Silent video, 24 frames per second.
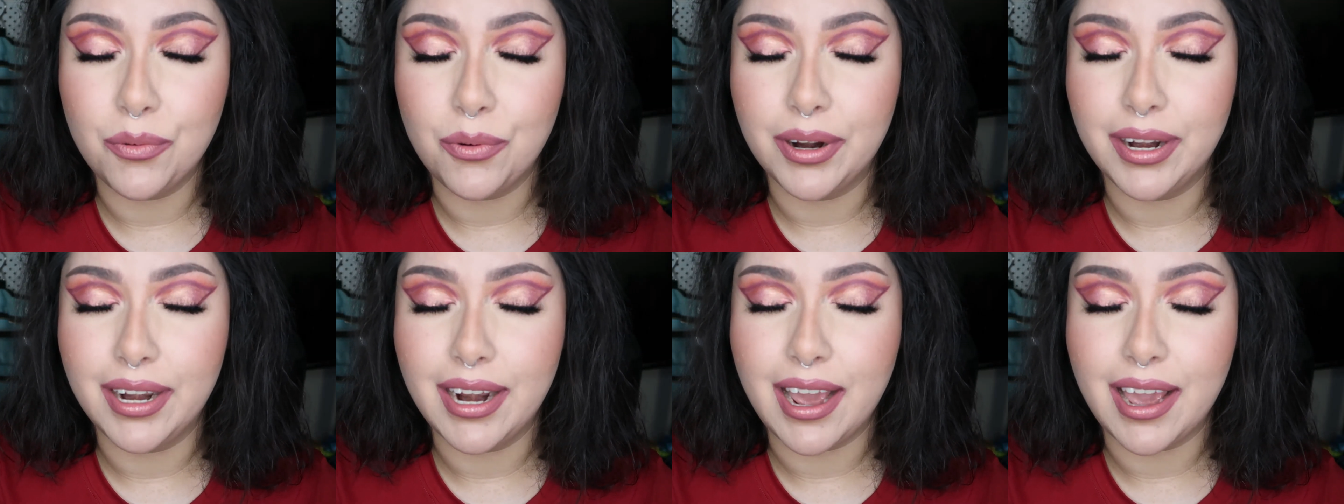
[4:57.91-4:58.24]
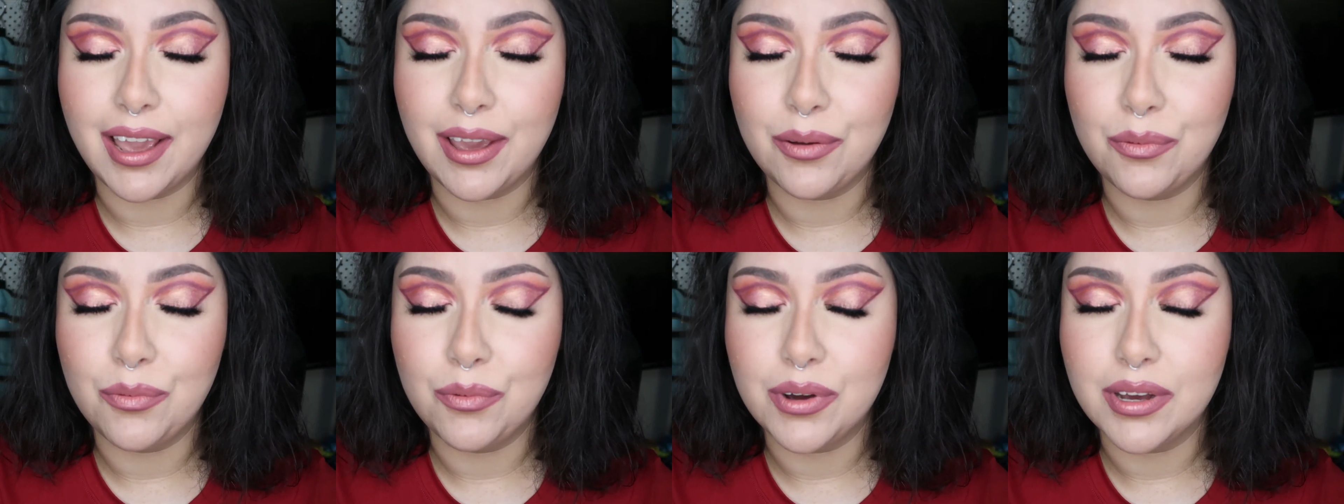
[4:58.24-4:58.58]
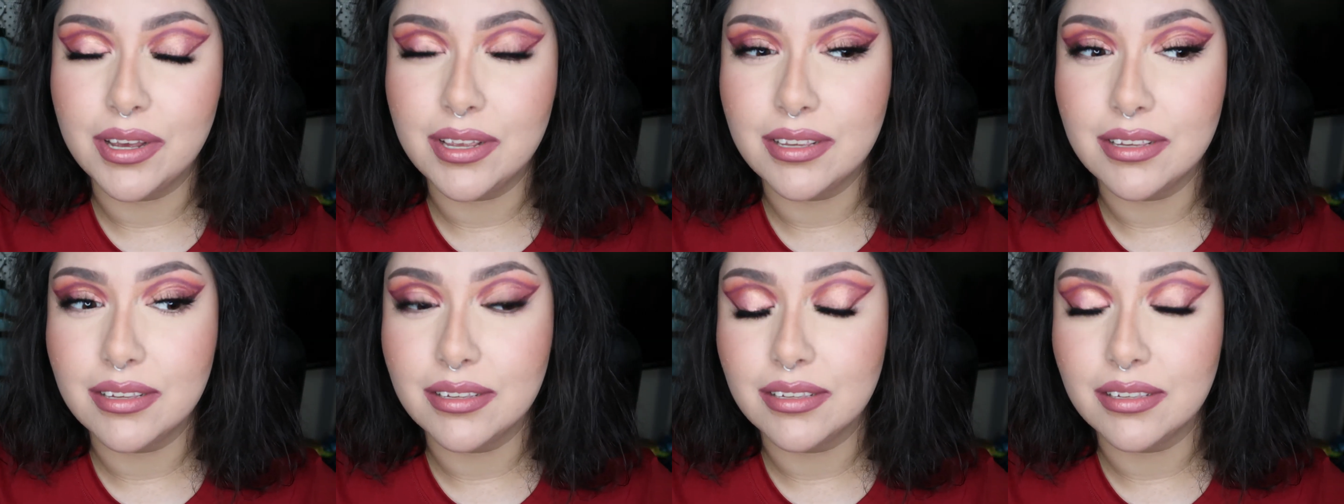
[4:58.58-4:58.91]
When I
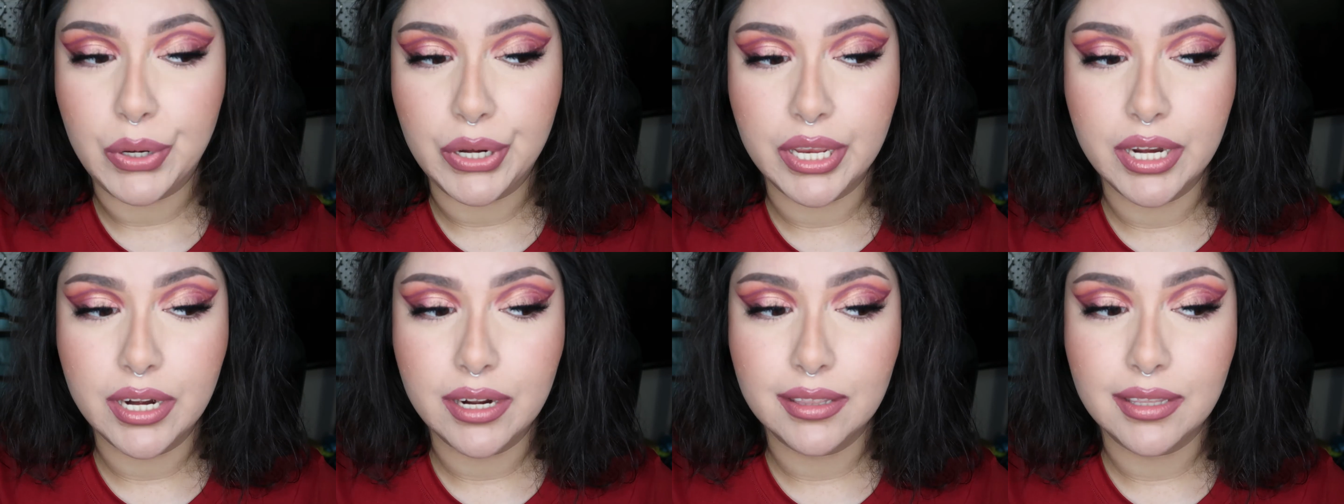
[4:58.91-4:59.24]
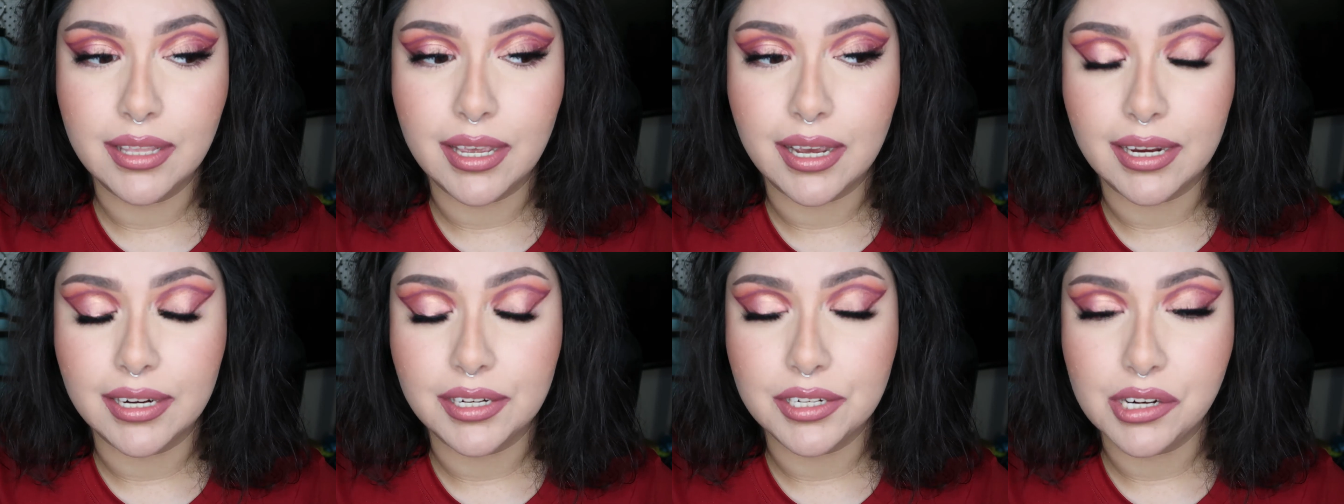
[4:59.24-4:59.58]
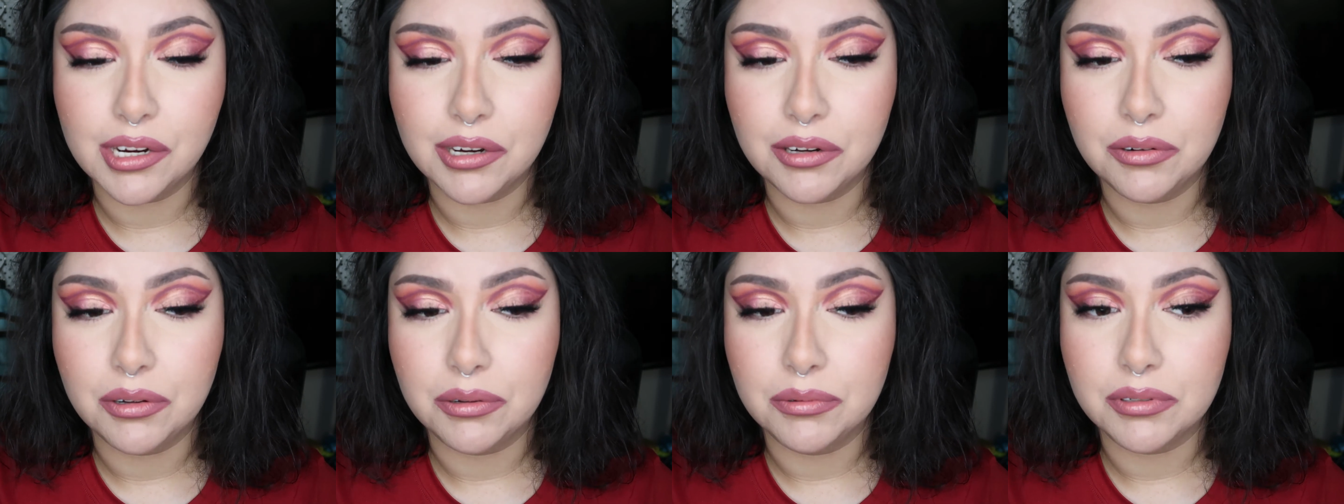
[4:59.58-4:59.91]
was working on the
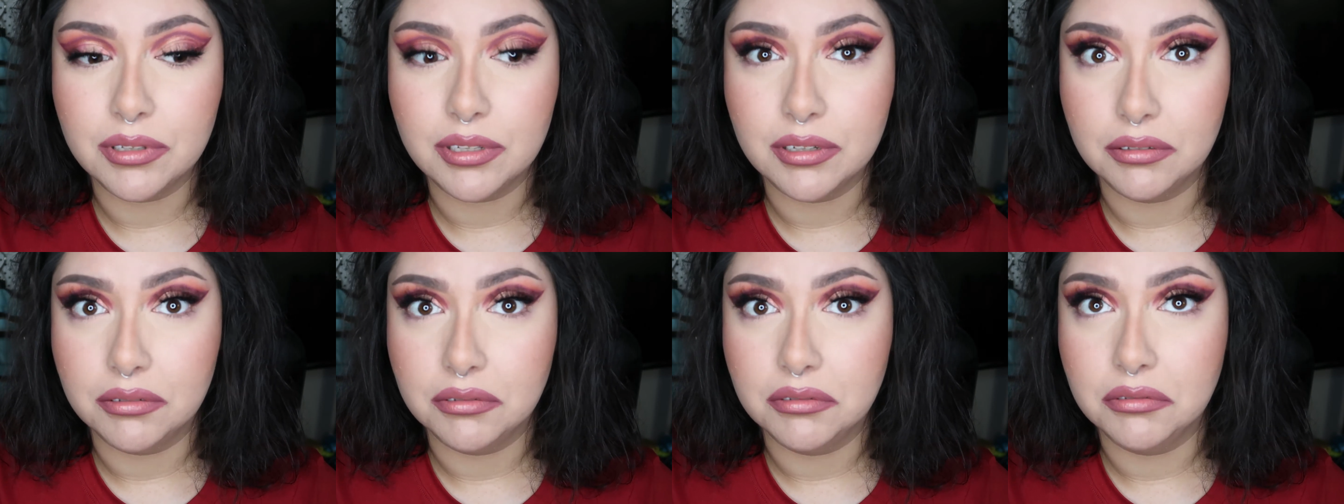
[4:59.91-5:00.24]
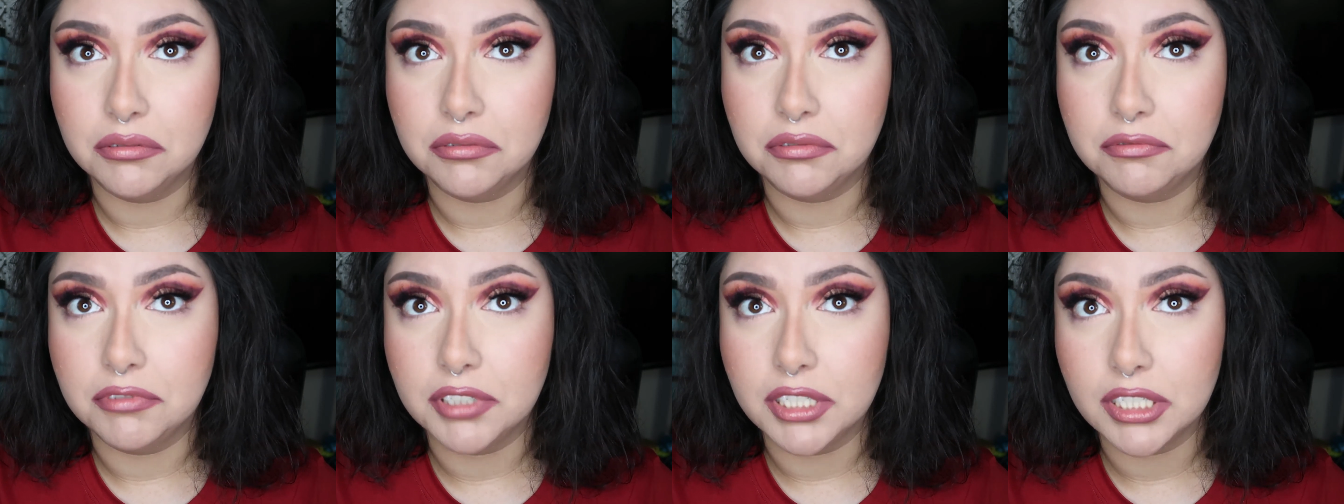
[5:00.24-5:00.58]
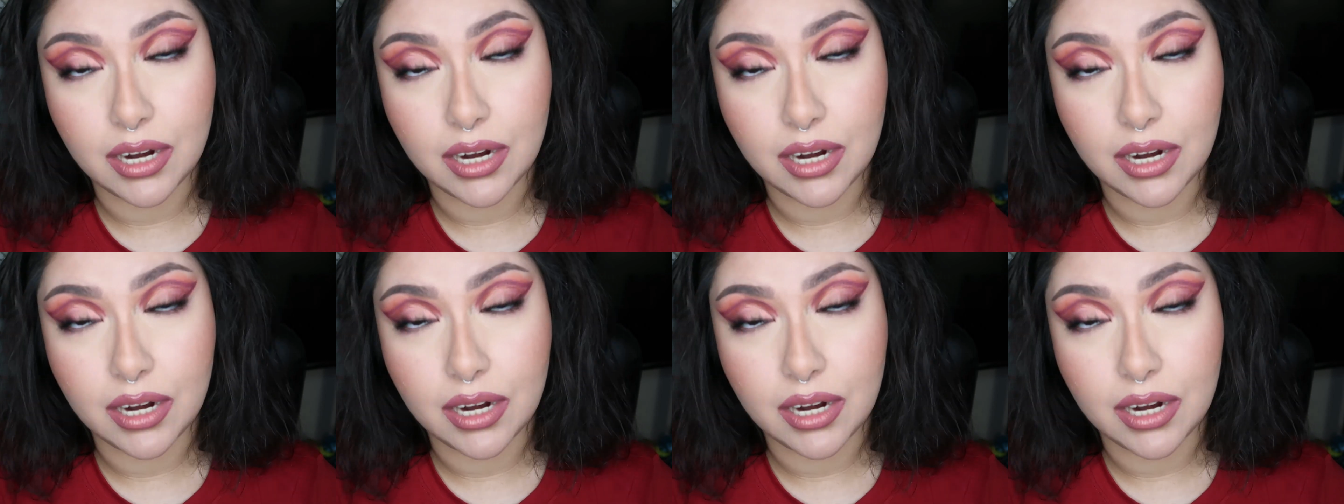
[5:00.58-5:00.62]
eyeshadow, I was like, oh fuck,